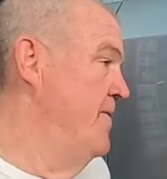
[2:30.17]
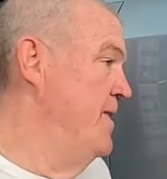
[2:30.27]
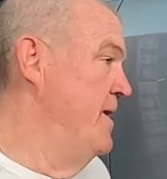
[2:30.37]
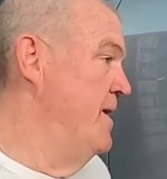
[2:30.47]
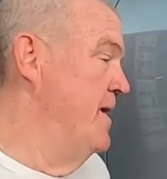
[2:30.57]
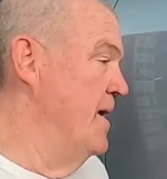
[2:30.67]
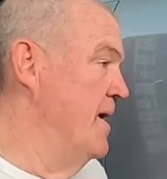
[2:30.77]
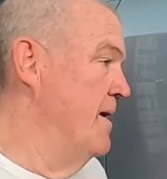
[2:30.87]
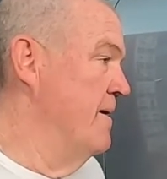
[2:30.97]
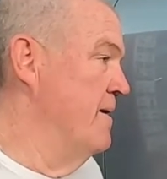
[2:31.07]

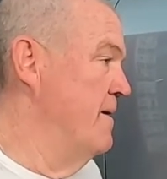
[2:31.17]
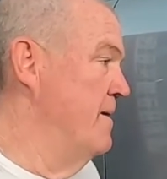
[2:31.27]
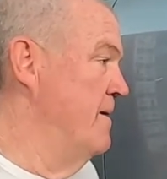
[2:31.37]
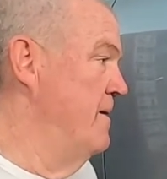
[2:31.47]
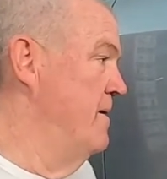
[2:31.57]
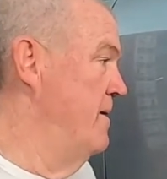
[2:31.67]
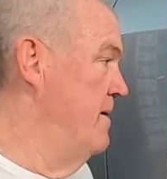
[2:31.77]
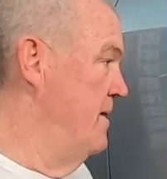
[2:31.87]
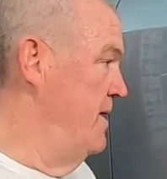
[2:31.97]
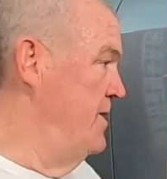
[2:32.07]
the
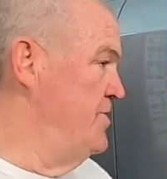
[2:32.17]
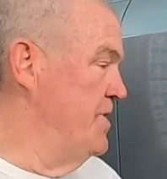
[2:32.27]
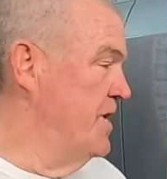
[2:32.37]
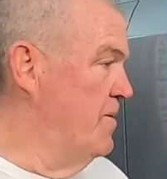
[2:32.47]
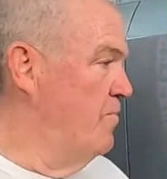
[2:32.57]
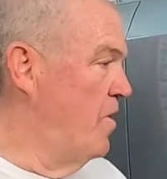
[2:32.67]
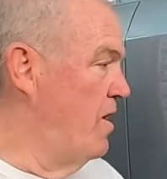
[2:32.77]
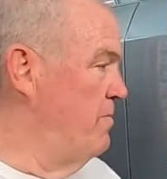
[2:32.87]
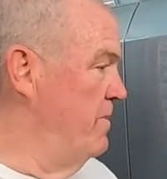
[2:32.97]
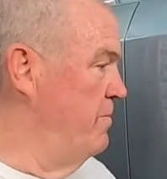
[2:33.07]
engine
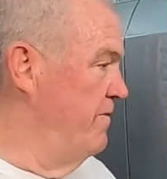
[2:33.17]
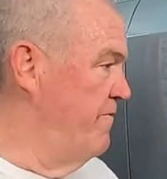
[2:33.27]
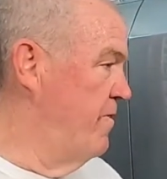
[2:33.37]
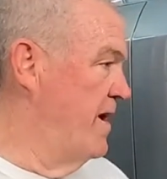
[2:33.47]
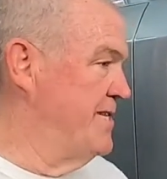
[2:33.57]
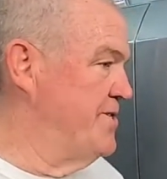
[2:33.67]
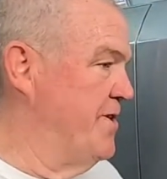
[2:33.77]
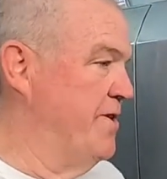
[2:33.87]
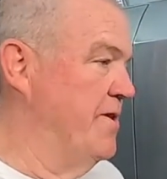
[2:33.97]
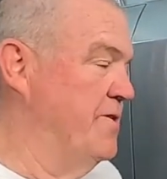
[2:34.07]
compartment before I
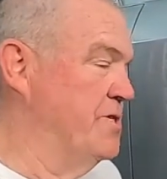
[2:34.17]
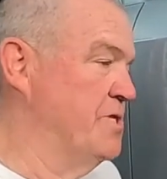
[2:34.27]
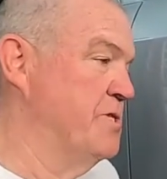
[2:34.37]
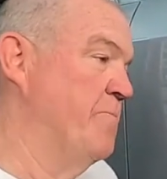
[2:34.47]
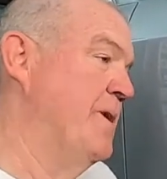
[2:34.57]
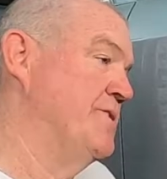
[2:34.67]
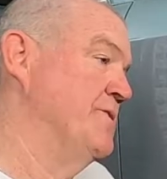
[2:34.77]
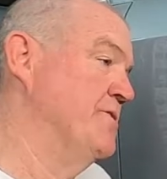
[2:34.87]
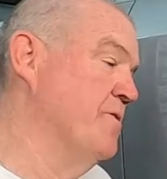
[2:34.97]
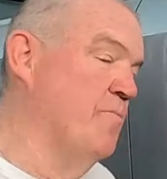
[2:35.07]
started on the
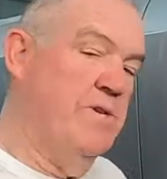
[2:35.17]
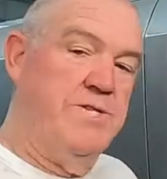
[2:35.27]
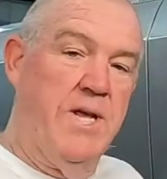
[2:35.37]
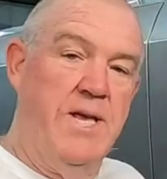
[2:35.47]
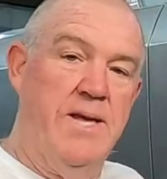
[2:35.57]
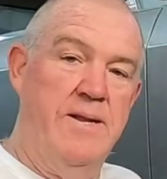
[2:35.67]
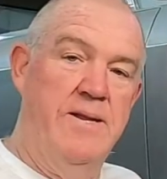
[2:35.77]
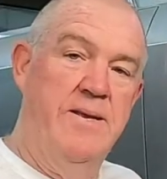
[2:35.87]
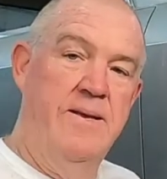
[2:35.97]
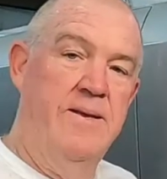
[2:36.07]
suspension. So once again,
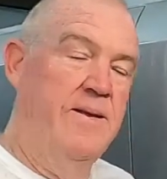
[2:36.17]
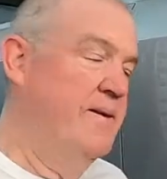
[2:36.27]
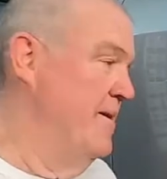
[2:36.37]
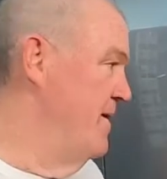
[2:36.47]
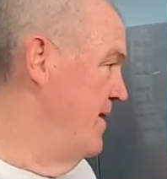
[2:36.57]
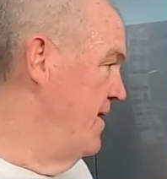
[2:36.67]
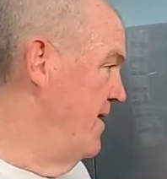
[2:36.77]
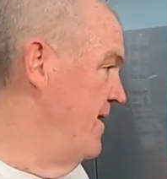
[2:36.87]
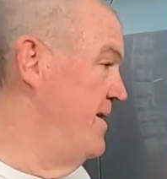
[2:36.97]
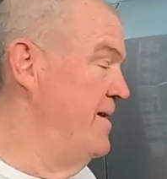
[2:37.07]

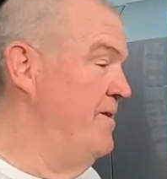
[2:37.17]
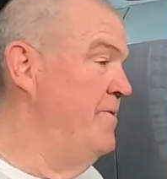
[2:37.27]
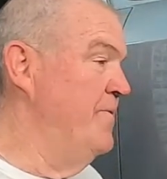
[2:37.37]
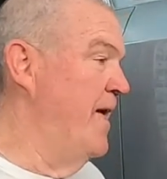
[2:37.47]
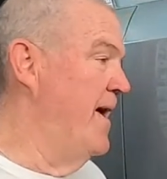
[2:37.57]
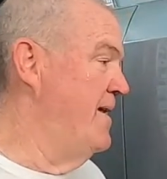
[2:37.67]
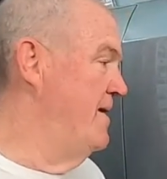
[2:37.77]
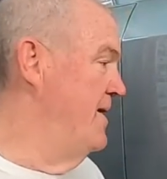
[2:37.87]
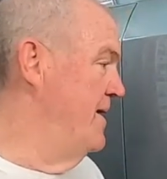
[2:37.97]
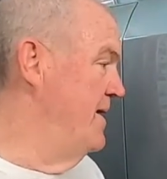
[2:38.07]
I didn't do that,
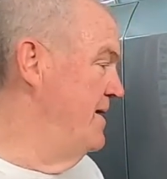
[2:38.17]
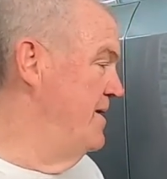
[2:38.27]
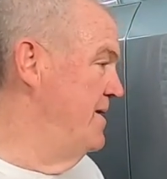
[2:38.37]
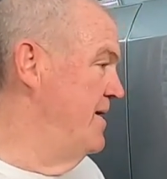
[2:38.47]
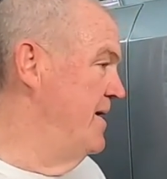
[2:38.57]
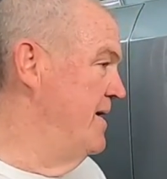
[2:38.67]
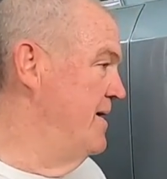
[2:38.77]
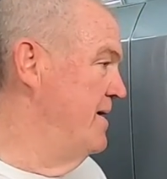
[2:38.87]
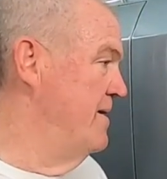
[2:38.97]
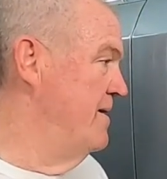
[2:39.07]
and
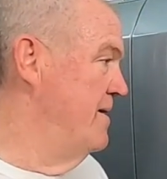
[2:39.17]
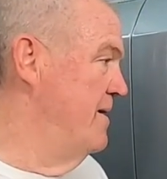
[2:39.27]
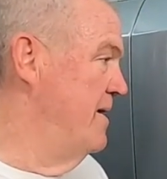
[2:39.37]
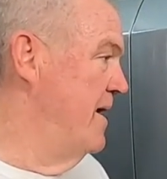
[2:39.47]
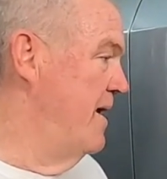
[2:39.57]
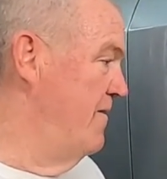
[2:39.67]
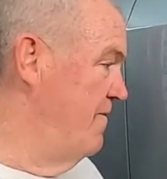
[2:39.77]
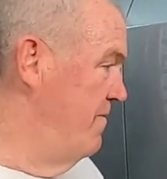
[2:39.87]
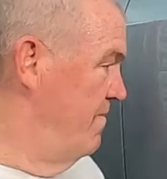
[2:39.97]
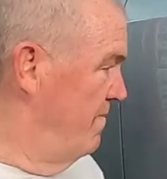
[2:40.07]

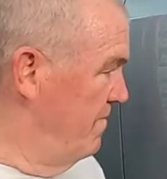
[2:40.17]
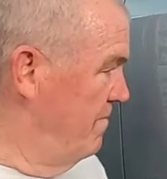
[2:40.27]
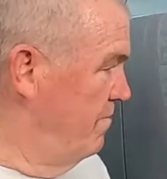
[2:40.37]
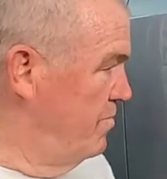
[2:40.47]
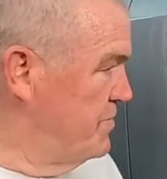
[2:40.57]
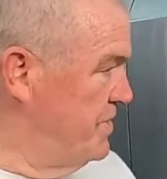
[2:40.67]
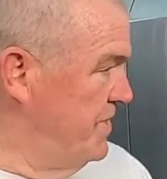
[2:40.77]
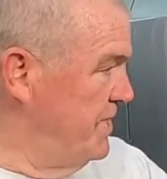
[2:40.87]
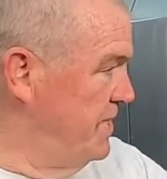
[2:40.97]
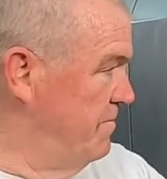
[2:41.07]
I've
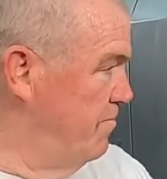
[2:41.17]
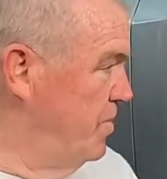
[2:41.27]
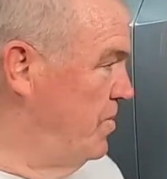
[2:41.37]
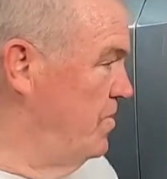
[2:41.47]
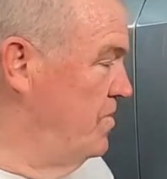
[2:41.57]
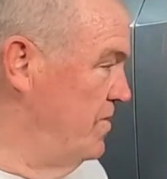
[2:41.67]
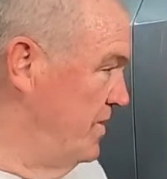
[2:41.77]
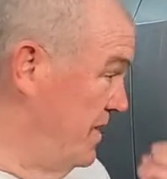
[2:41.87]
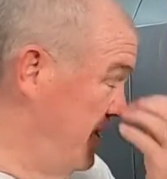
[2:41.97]
proceeded to pull